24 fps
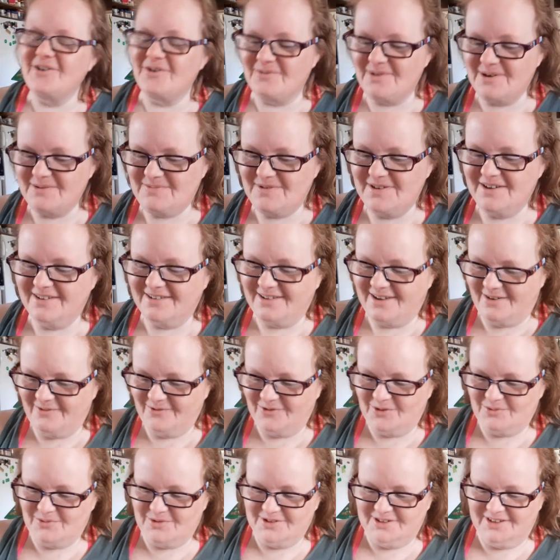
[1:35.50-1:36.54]
it might be
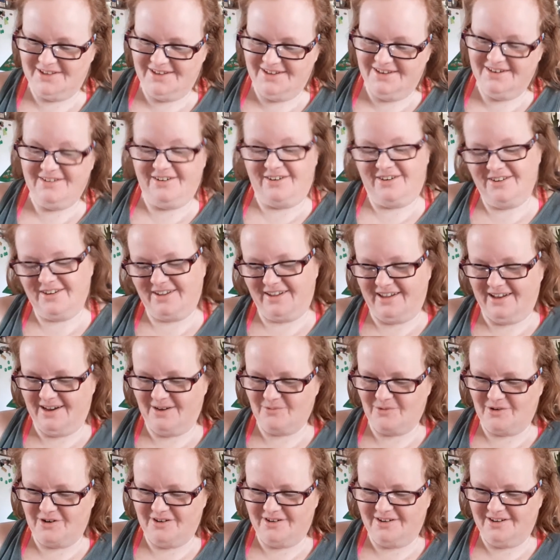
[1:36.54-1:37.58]
uncomfortable to eat on a
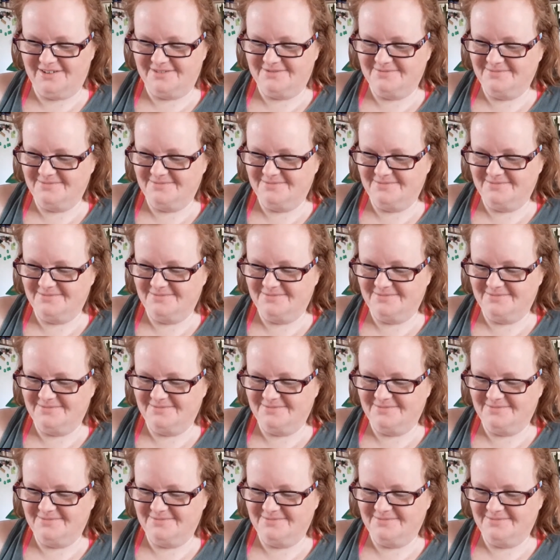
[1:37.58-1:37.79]
camera, huh?